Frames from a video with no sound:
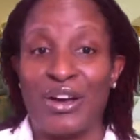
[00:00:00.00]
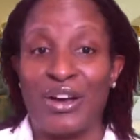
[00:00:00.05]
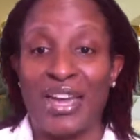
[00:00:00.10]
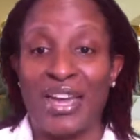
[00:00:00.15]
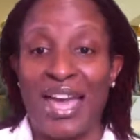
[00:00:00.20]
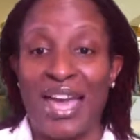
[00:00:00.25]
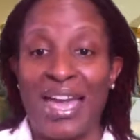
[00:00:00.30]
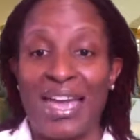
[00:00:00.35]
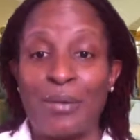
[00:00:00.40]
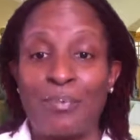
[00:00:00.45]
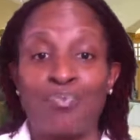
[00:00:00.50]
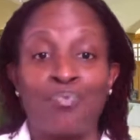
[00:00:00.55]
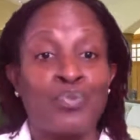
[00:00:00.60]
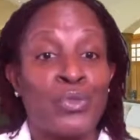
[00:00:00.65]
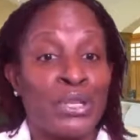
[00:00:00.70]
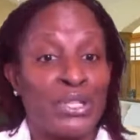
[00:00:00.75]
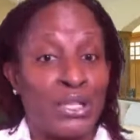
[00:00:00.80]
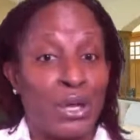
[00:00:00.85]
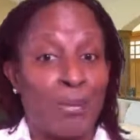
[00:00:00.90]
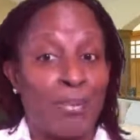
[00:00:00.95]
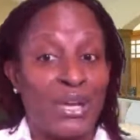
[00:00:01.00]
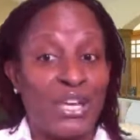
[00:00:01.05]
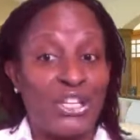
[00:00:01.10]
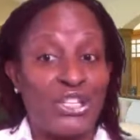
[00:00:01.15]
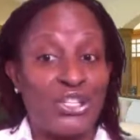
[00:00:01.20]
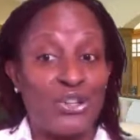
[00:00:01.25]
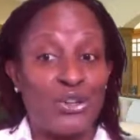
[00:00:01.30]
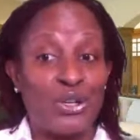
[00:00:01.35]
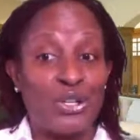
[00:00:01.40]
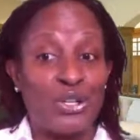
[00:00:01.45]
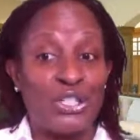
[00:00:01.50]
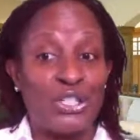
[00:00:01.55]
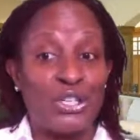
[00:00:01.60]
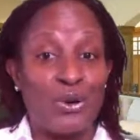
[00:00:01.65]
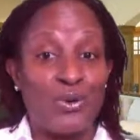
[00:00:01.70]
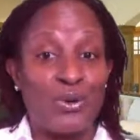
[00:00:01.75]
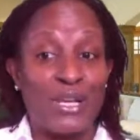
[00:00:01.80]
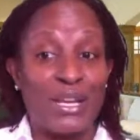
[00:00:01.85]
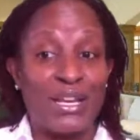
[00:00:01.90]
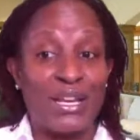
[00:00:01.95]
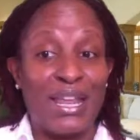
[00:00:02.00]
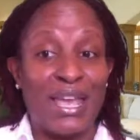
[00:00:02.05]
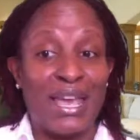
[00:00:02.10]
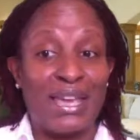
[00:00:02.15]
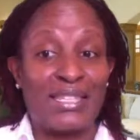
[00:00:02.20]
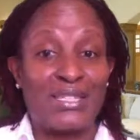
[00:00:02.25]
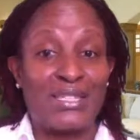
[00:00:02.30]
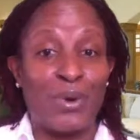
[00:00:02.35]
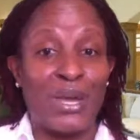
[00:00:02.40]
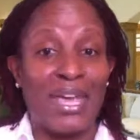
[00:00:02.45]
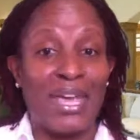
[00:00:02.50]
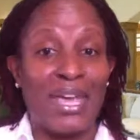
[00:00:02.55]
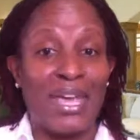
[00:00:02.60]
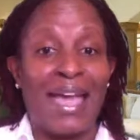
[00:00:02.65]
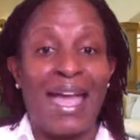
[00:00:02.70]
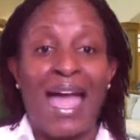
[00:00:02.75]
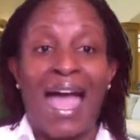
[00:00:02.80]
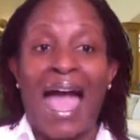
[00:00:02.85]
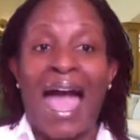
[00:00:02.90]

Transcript: Okay, so be sure to tune in next week.